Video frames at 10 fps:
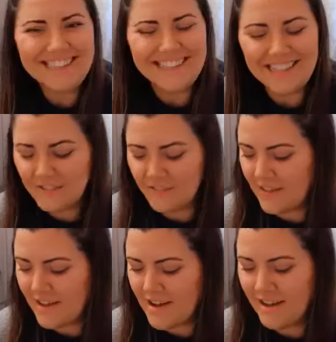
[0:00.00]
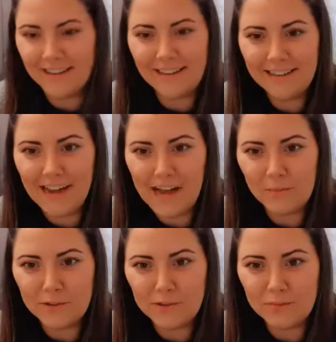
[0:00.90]
Thanks for the honor. I
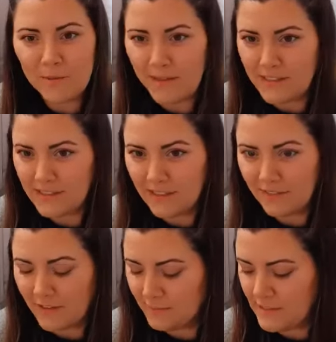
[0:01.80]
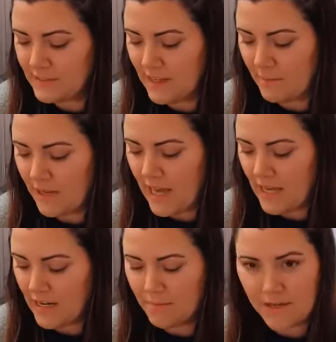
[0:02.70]
will do my best to live up to Sam
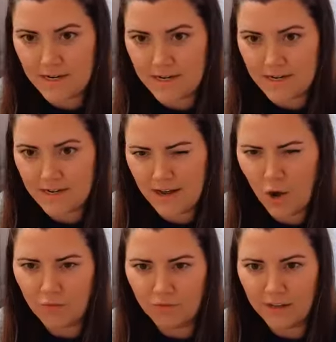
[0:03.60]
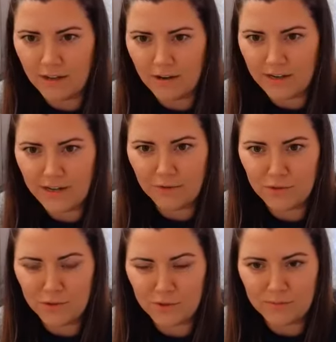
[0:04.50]
McKenna, but hopefully I'll already have you
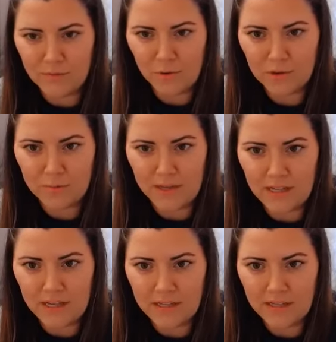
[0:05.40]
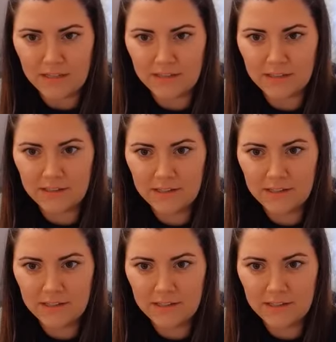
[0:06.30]
two smoked by the end of this.